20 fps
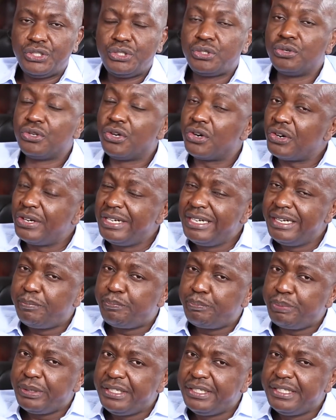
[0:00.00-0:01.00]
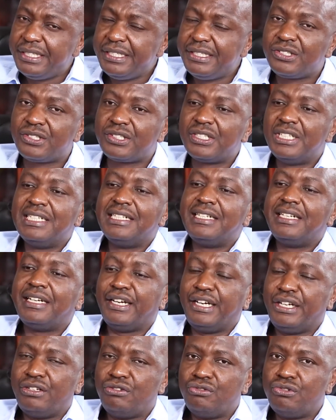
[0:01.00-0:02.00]
to not only peace
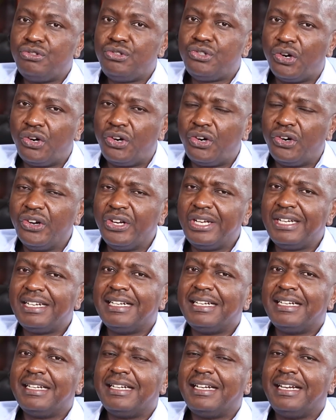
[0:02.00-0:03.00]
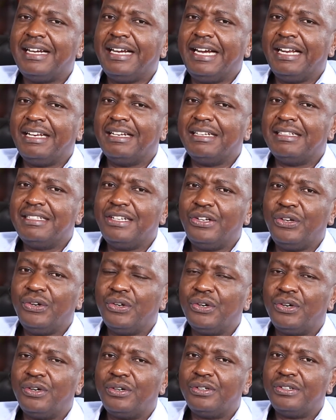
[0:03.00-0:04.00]
and joy and, you
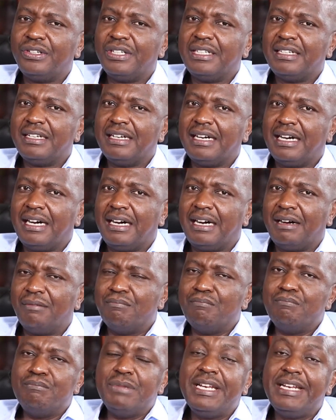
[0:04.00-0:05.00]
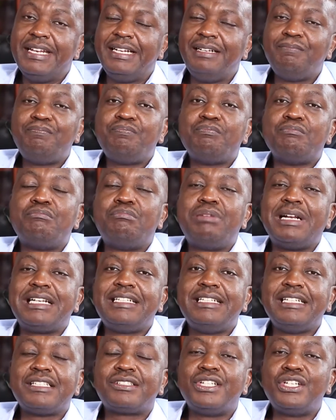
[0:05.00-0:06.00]
know, uh, meaning, but
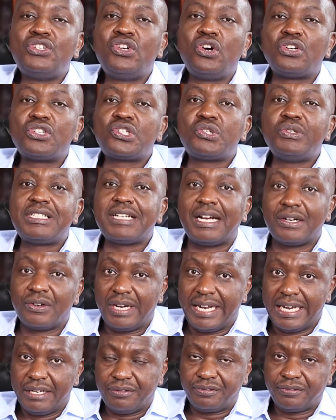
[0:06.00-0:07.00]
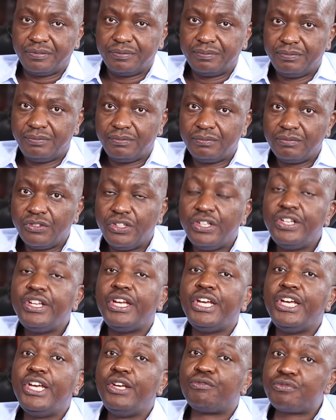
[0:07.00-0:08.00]
he is the door to eternal life
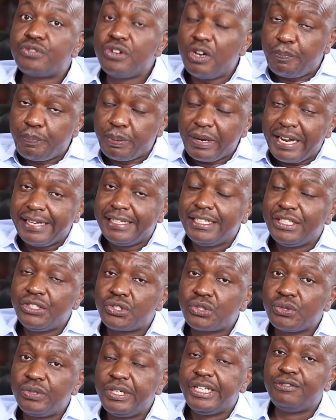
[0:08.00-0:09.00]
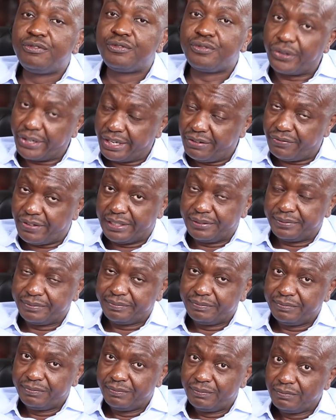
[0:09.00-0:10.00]
if you're planning to live forever
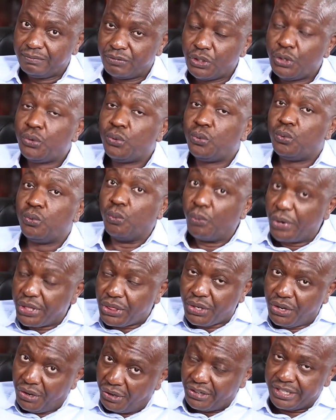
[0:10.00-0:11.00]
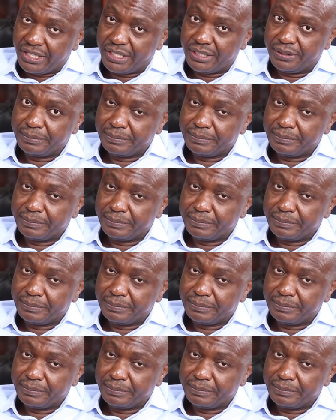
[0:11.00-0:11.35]
with God,